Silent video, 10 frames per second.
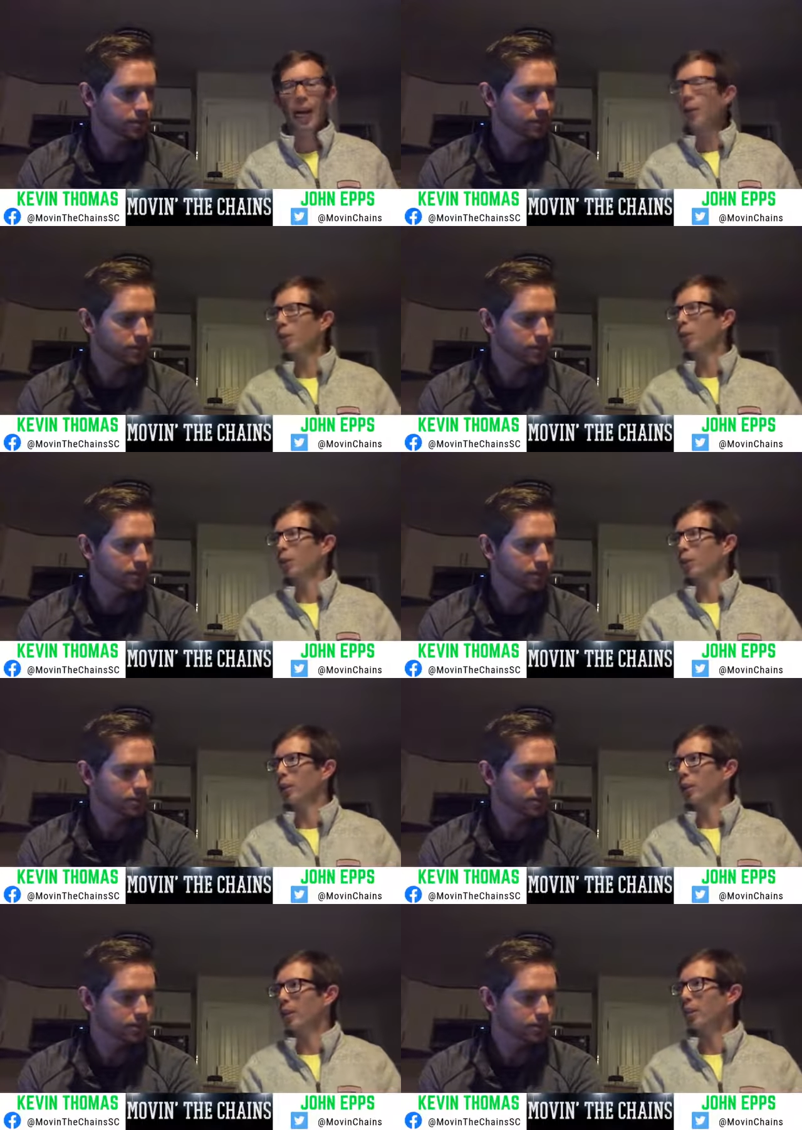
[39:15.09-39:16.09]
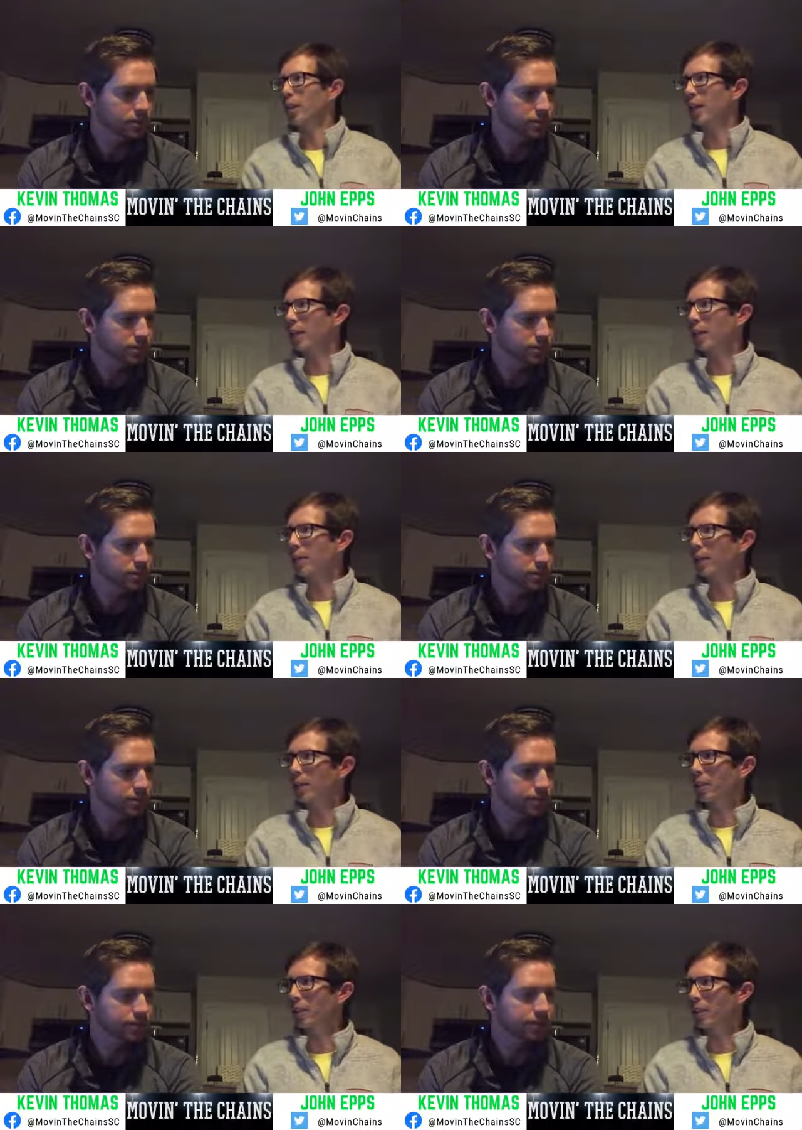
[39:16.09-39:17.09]
Speaker 1: I went to the Greer East Side game
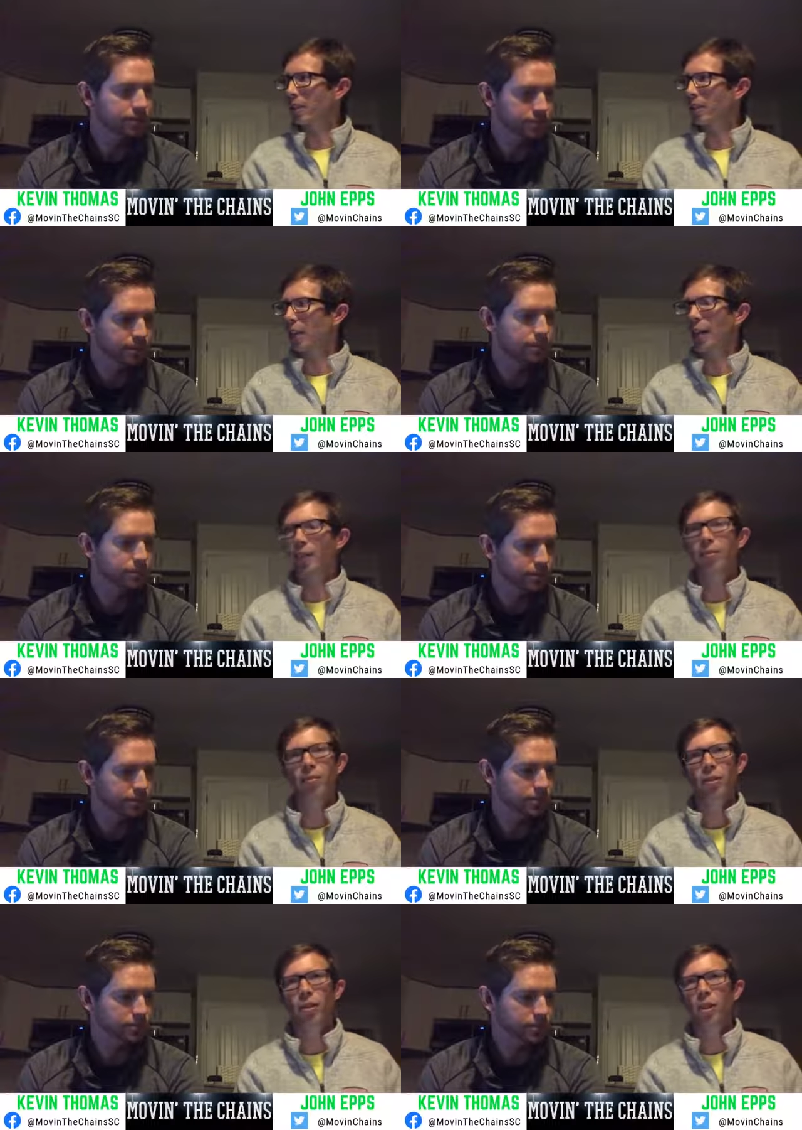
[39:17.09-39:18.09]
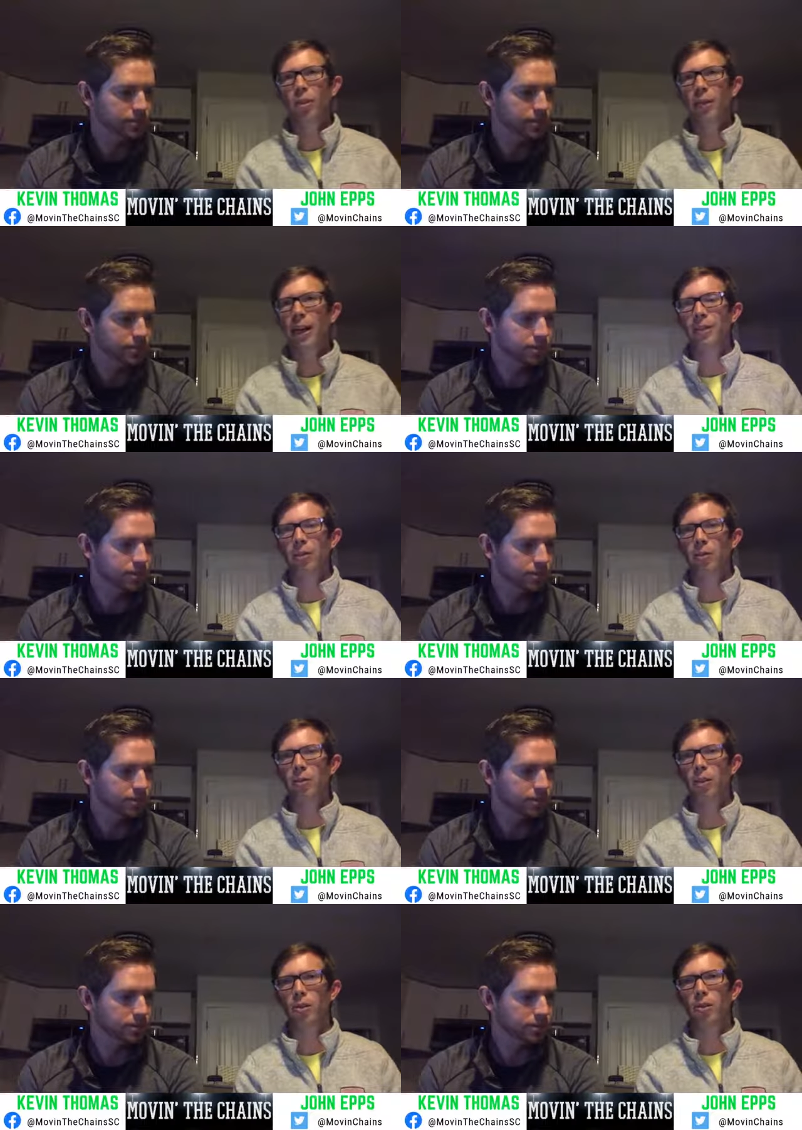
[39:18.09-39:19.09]
last year, and East Side good matchup
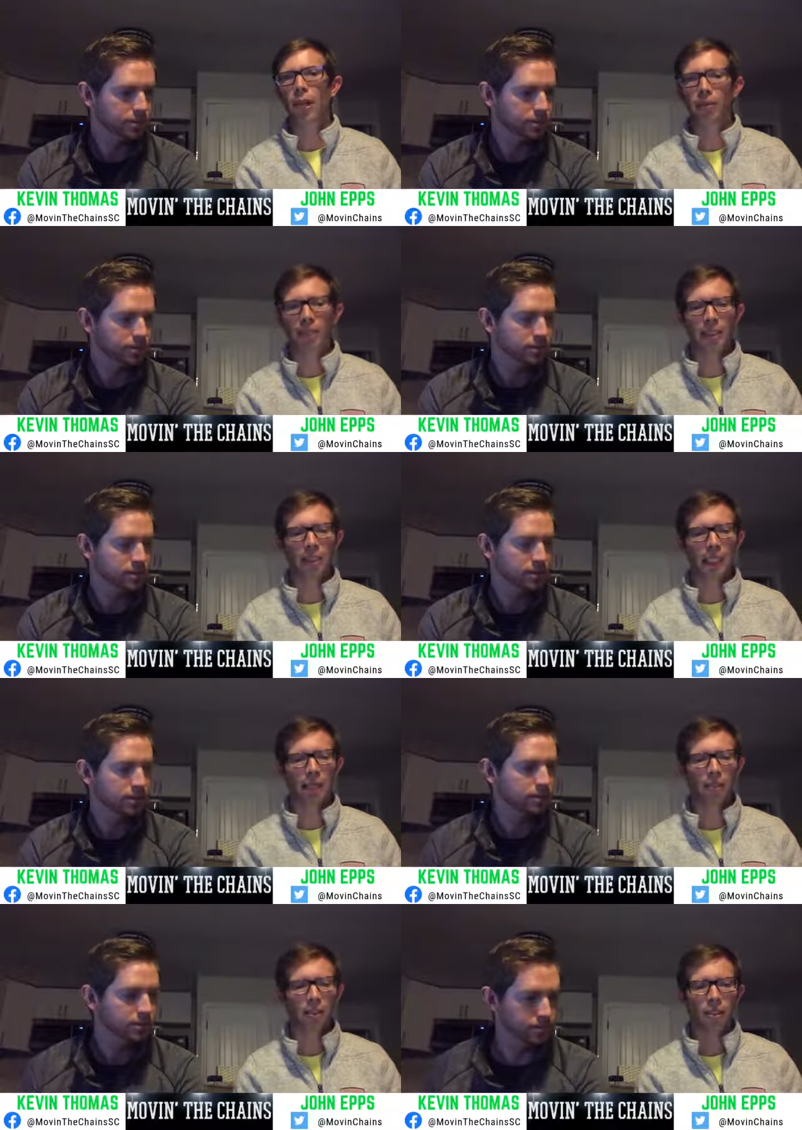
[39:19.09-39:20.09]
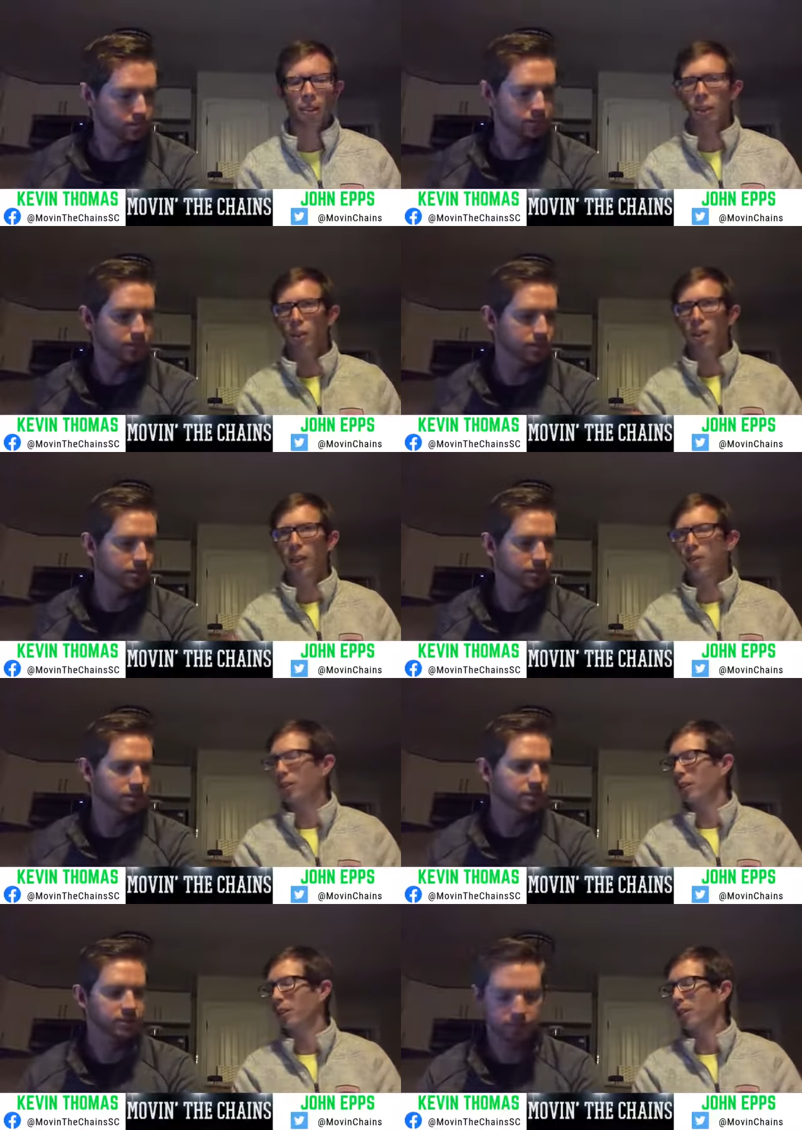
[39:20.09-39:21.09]
between two top ten teams. Mm -hmm. Greer
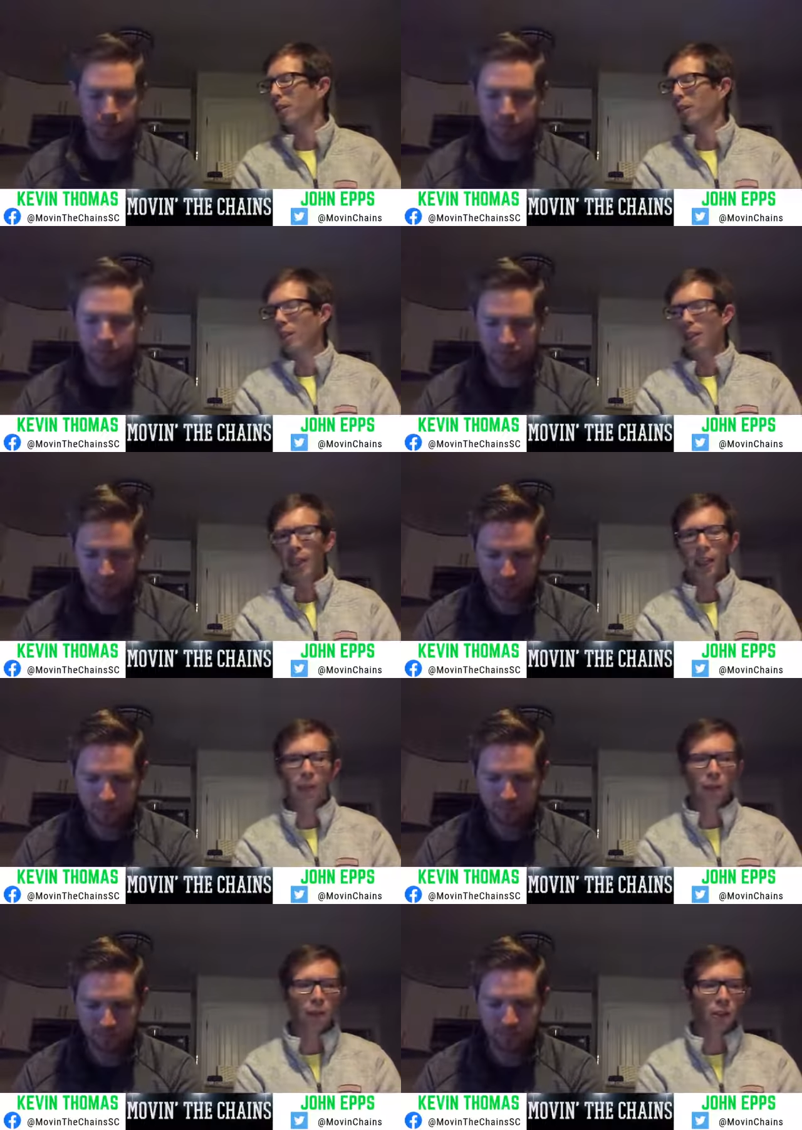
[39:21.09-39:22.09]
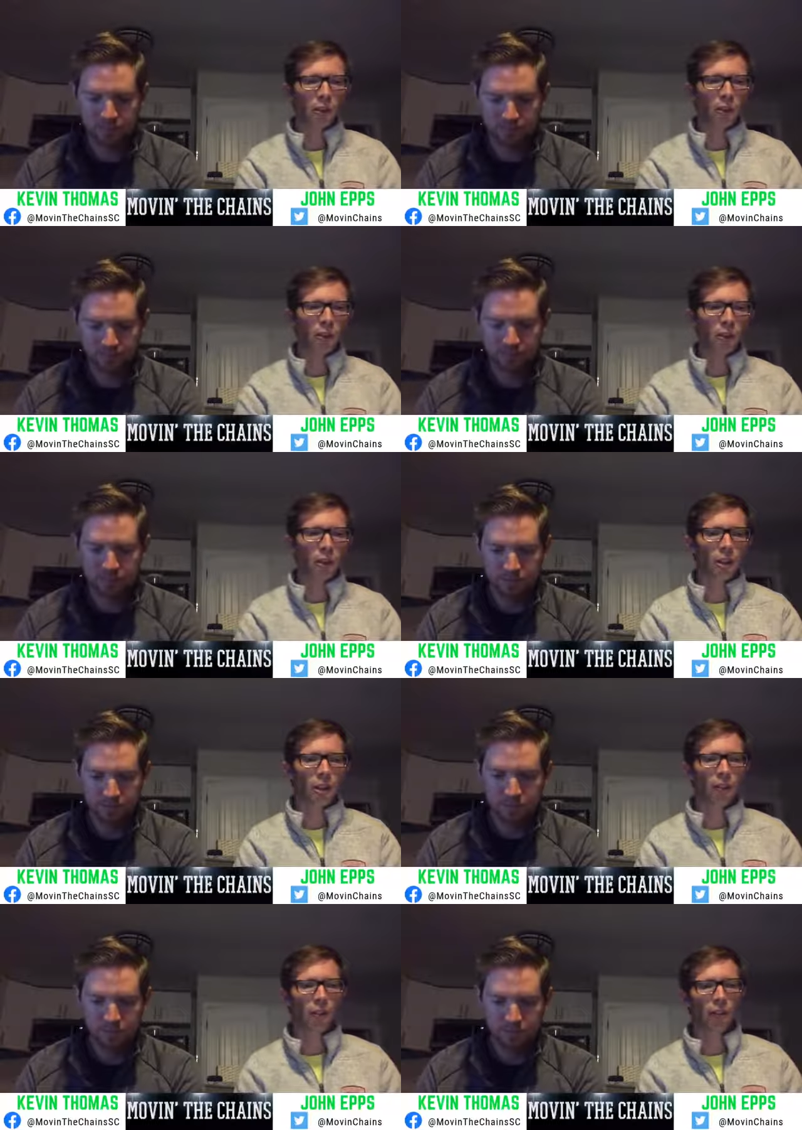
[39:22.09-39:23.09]
obviously um, eventually went to
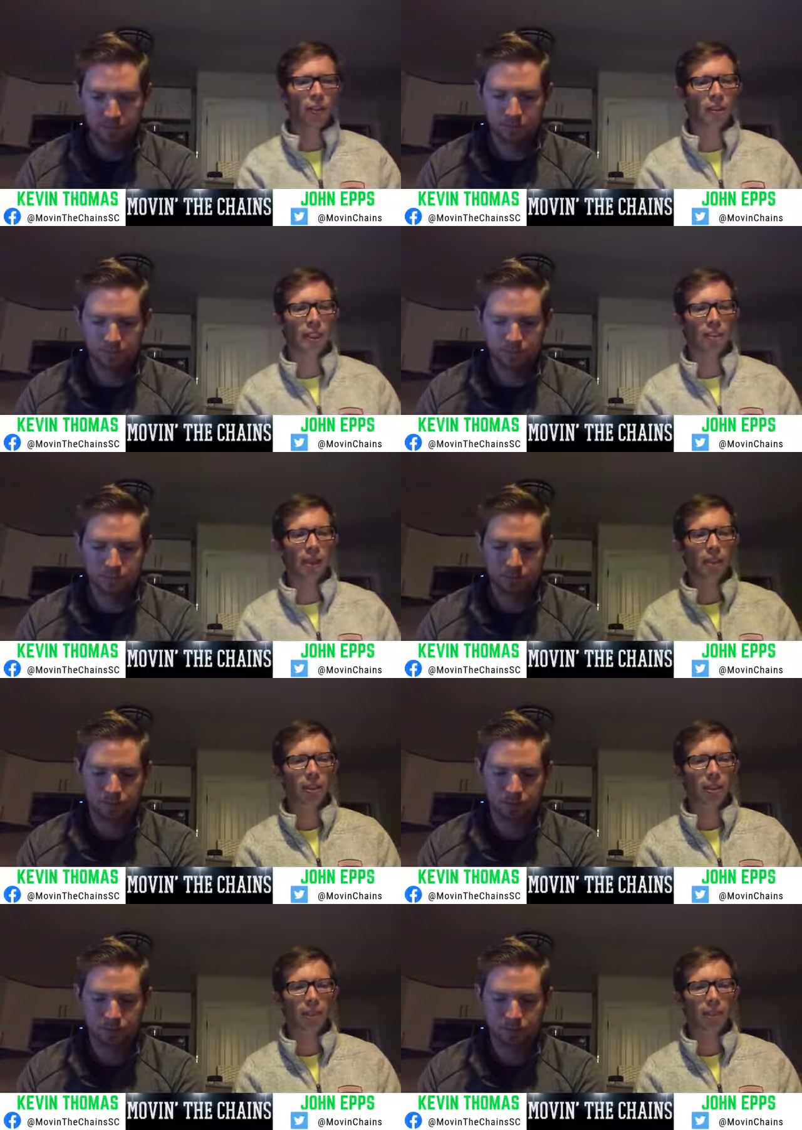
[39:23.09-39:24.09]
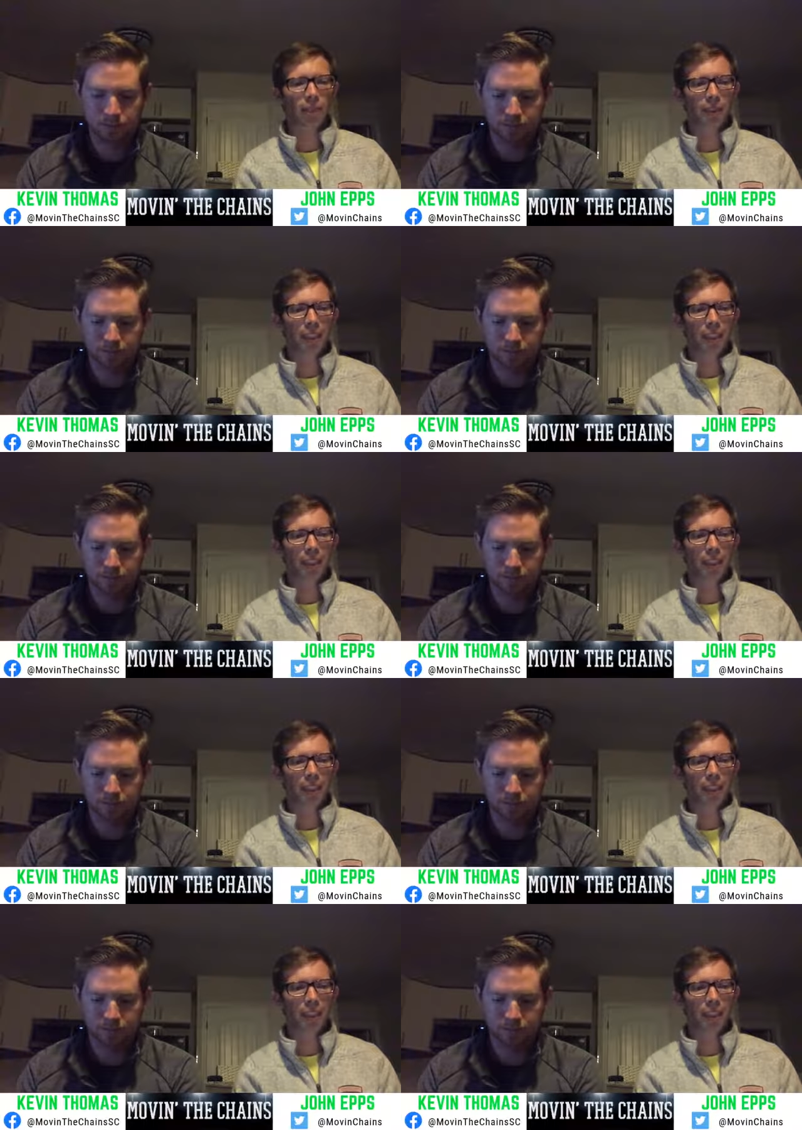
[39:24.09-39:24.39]
Columbia for the state championship.